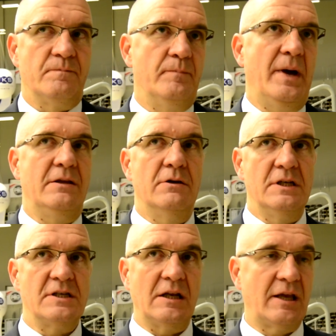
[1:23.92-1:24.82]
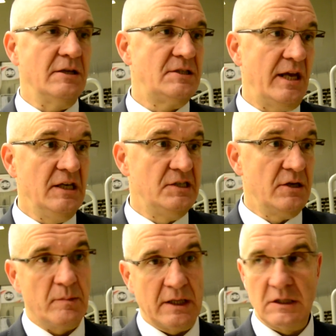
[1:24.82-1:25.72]
by the result can say
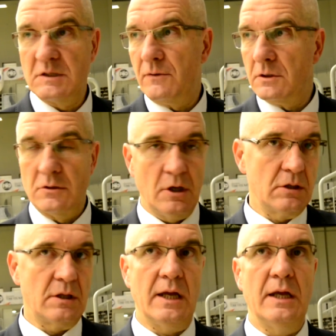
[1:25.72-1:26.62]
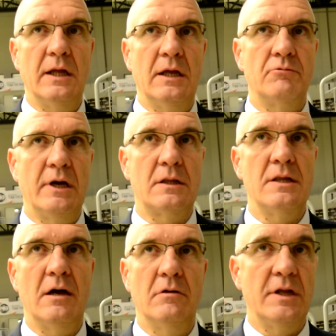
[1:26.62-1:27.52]
easier, but it was not. And, and right
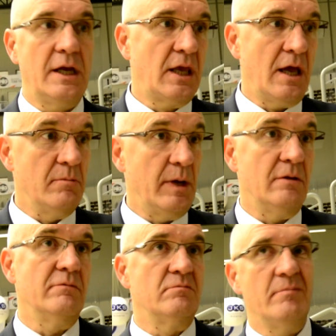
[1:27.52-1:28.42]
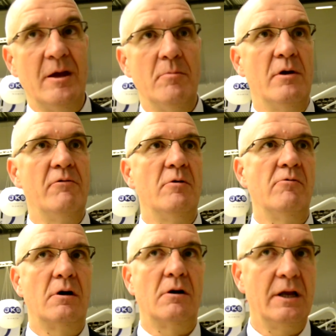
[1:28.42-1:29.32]
now they came and maybe we
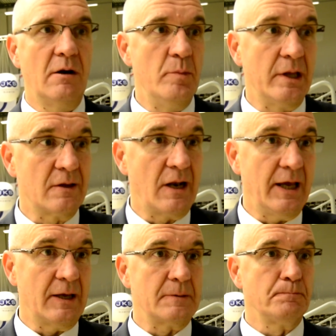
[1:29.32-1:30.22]
were a little bit like